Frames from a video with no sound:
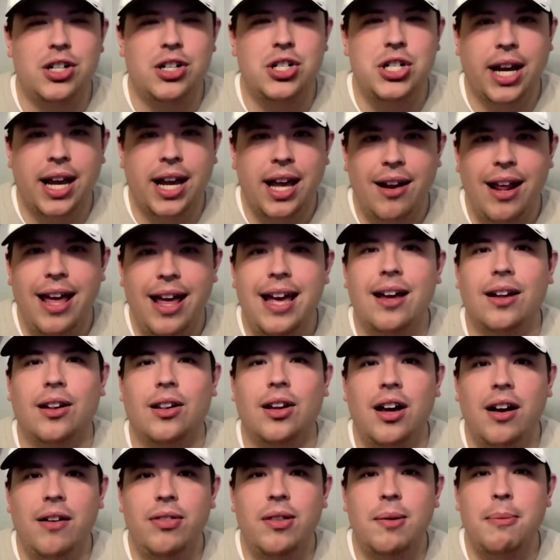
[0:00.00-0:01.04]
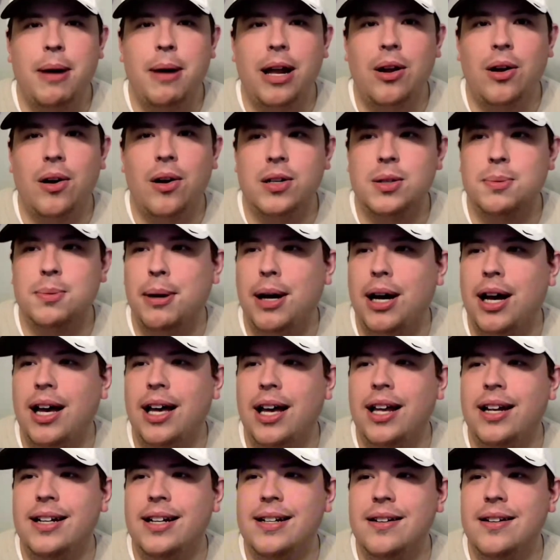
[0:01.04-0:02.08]
check out, hey, I'd love the
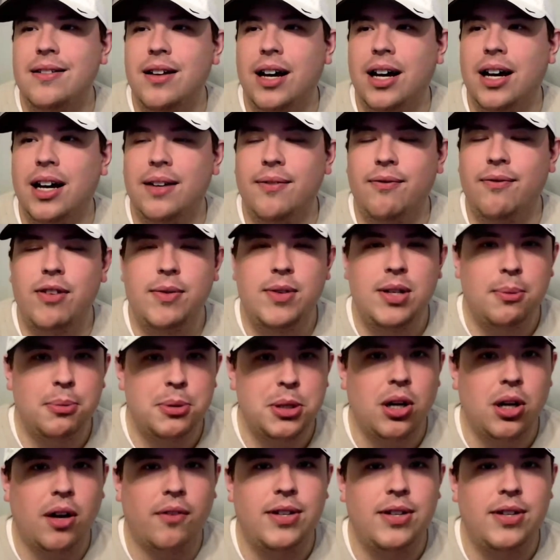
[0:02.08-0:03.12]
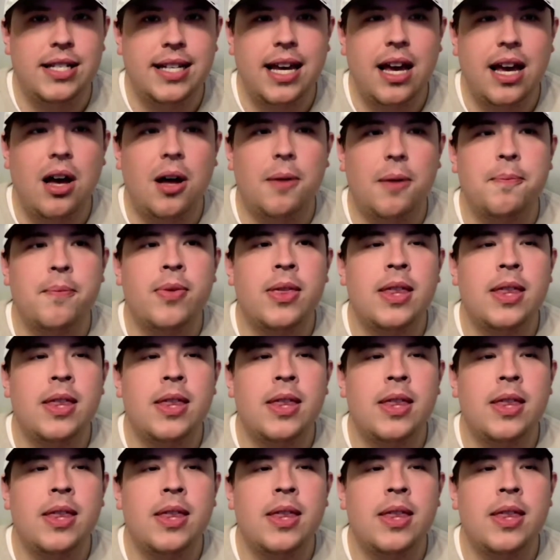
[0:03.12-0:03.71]
MyDawgsPod 15% off discount.